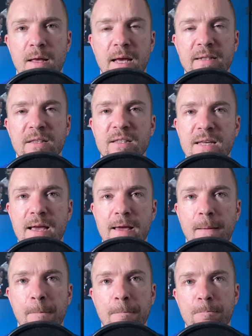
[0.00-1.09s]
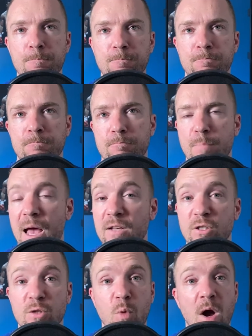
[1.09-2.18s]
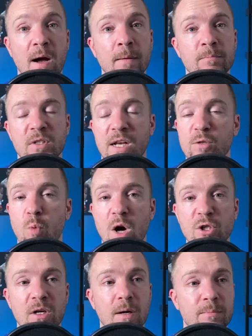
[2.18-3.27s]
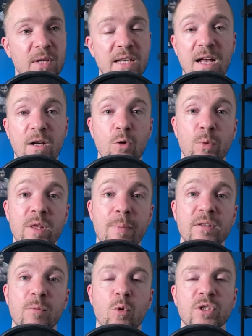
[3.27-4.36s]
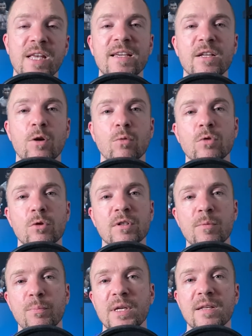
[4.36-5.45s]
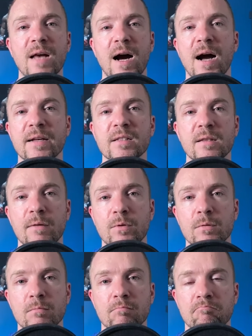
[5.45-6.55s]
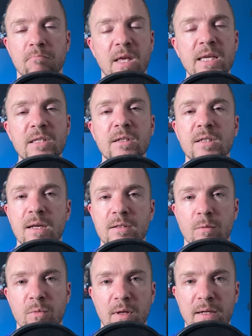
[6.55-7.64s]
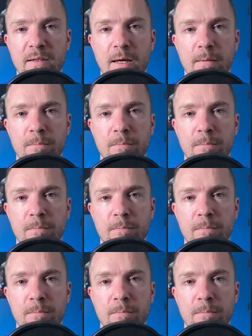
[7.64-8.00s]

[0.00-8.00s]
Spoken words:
and say, past his prime, say he's washed up, say he's not going to win the belt anymore, say he can no longer compete at the highest level. Easy to say something like that.